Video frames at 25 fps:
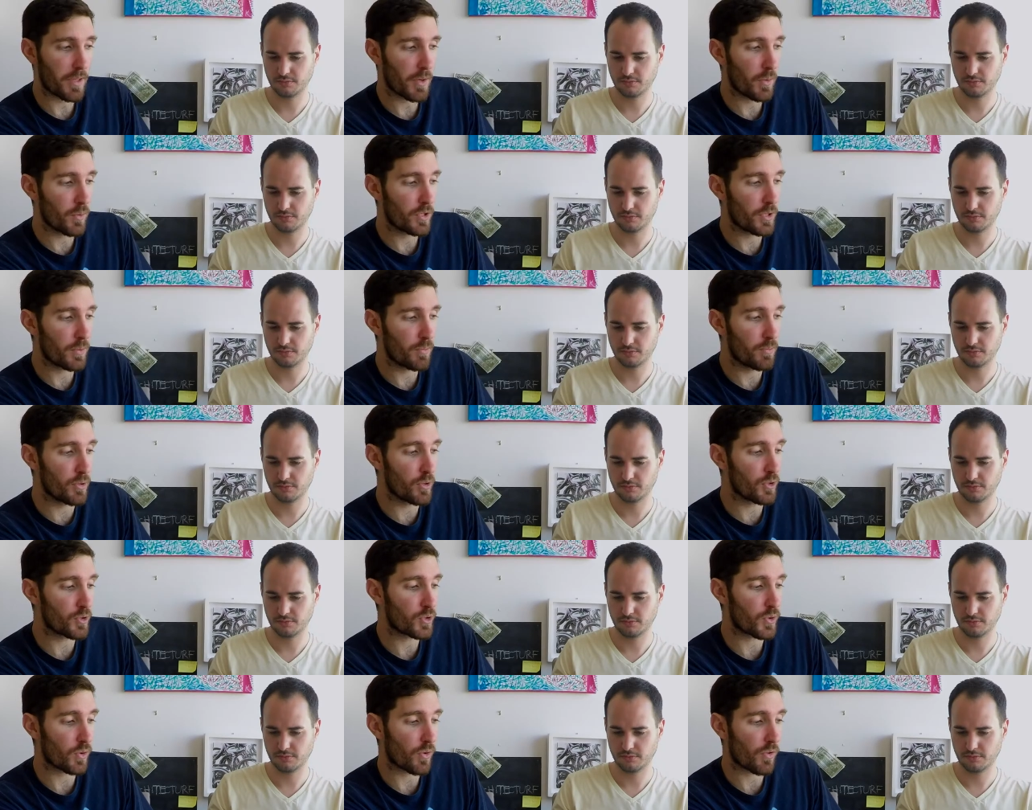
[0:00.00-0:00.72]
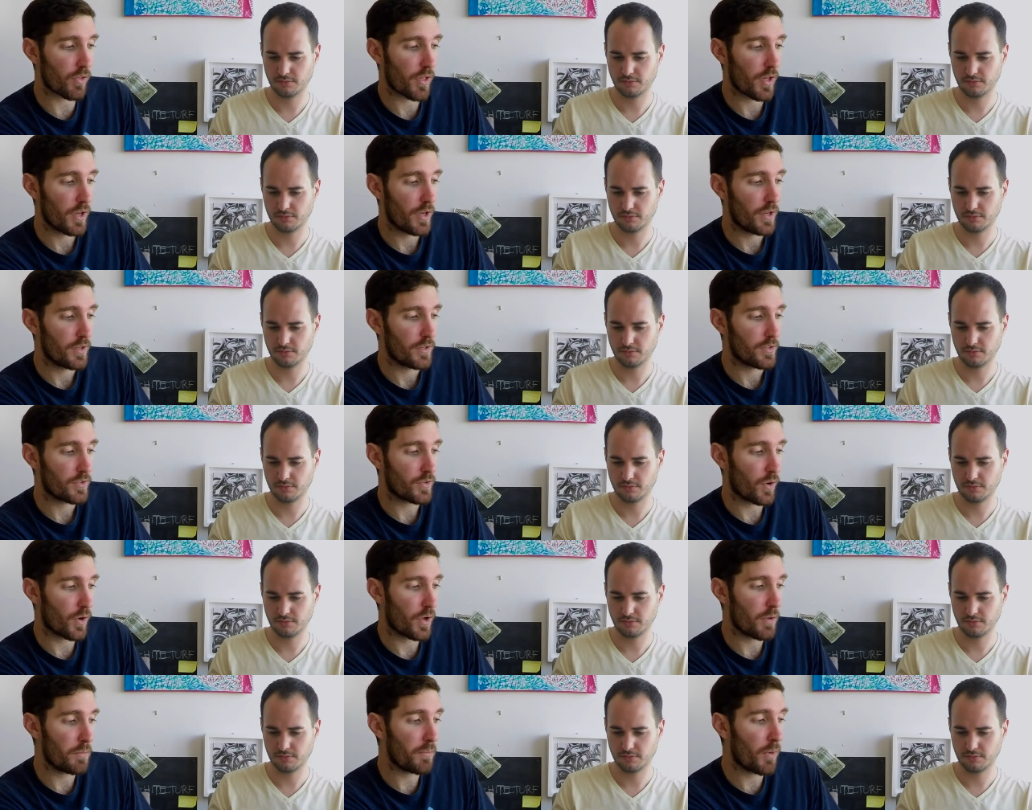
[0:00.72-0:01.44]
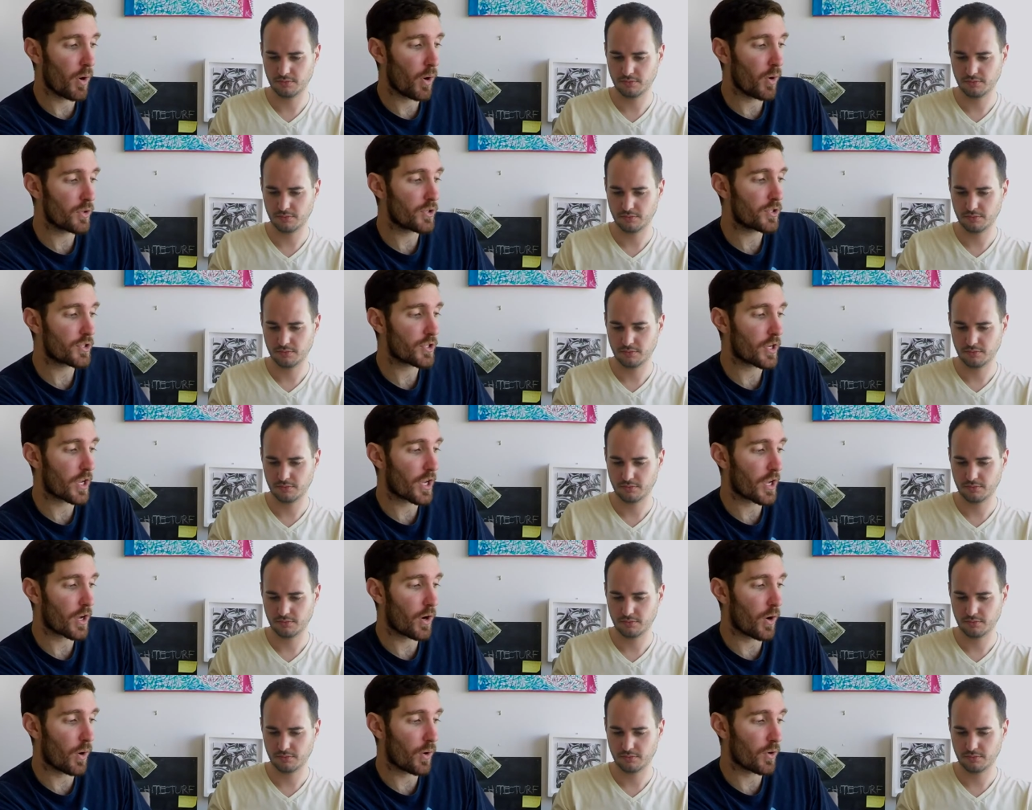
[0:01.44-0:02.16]
Speaker 1: thing with the Bluetooth. So in modes you
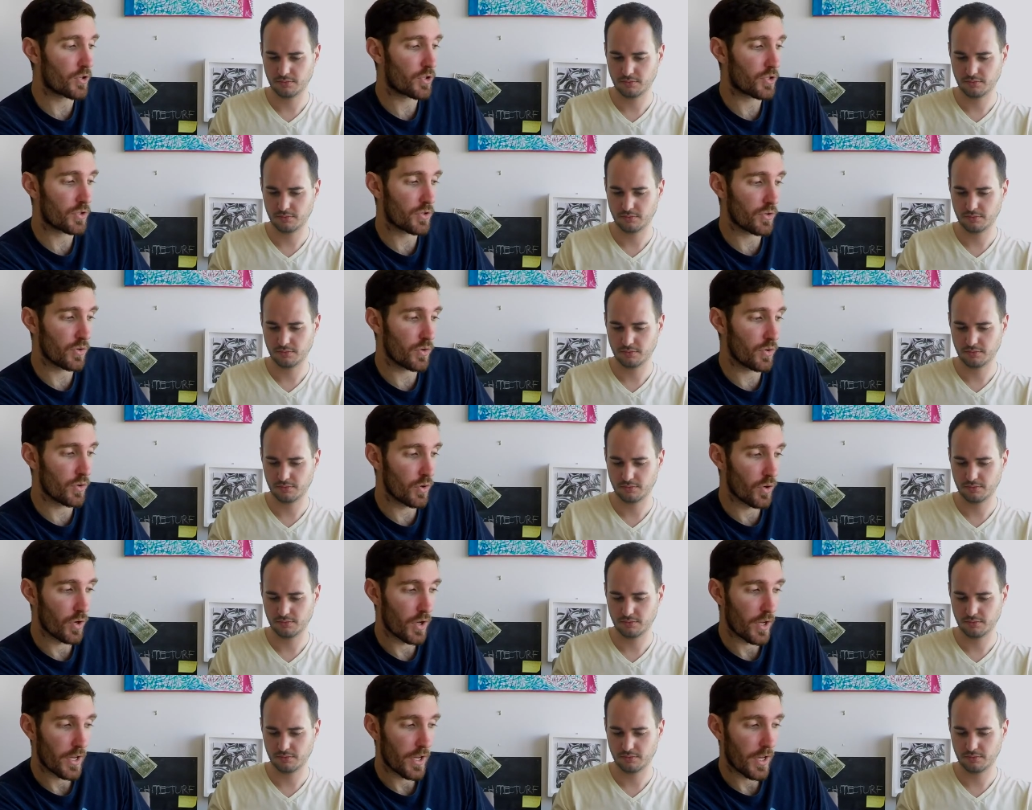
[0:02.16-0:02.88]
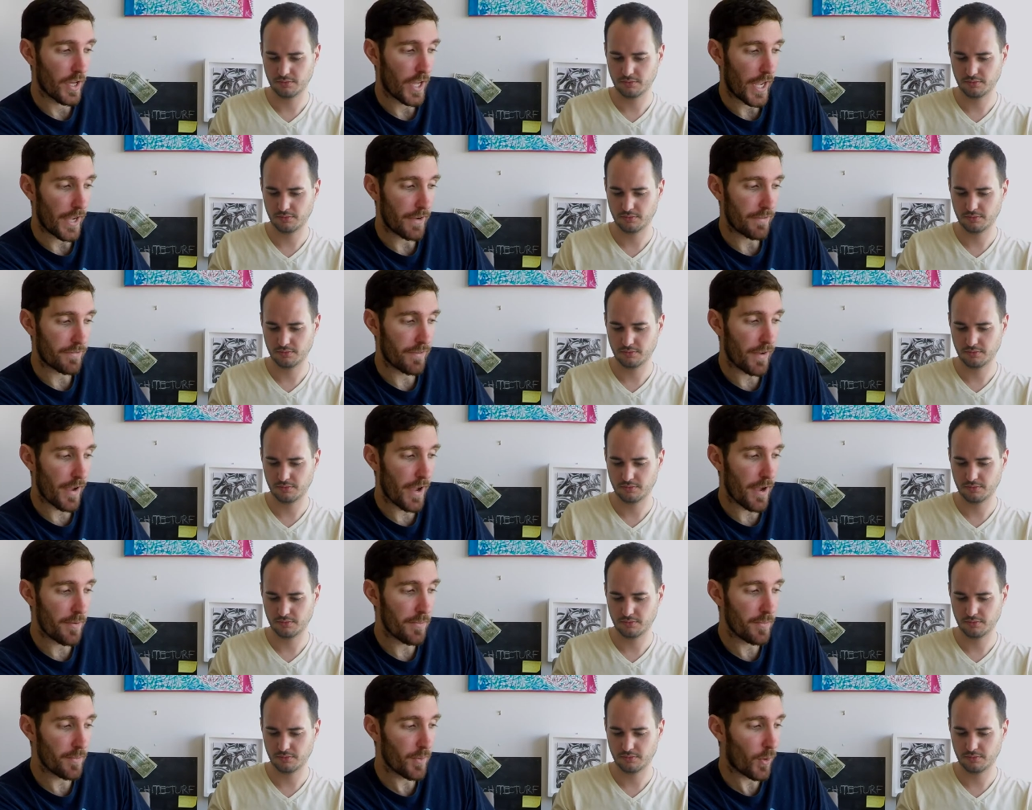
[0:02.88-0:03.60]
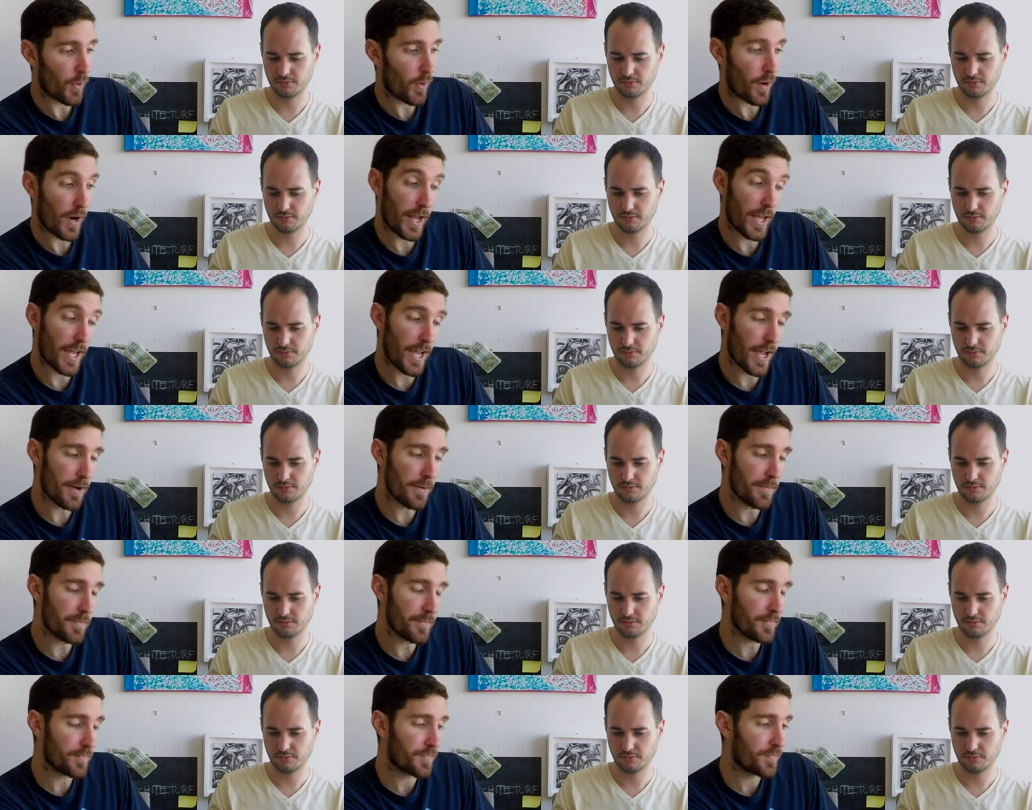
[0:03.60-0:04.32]
can go to FM or
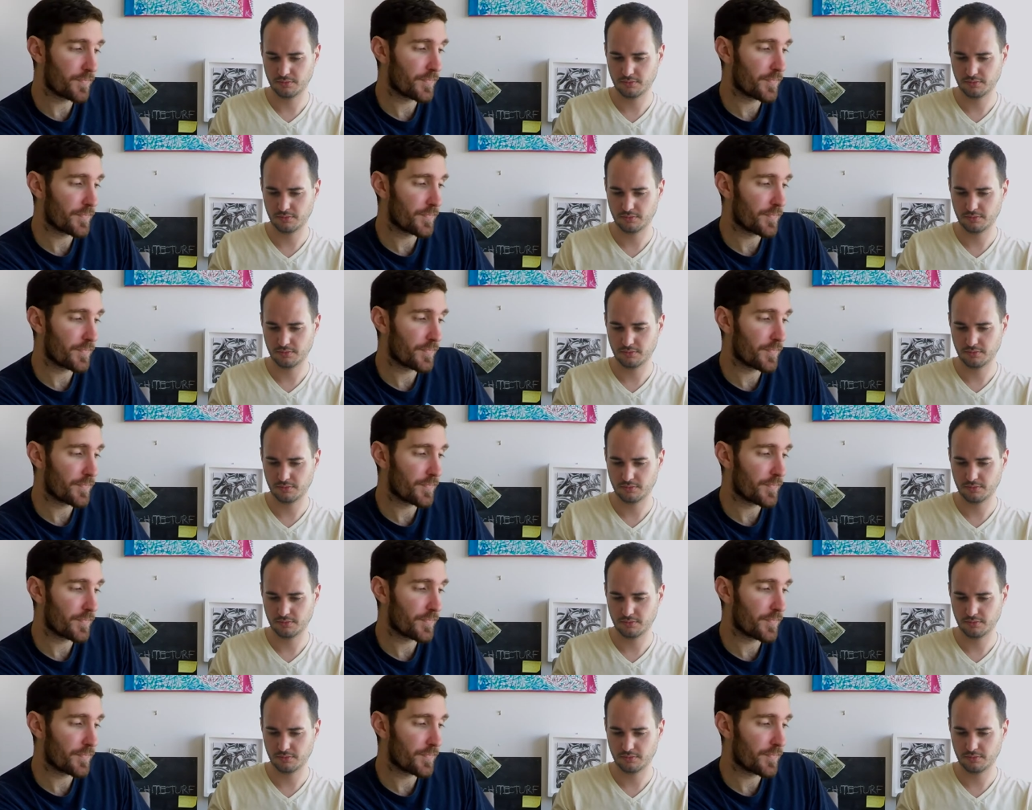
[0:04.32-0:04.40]
AM,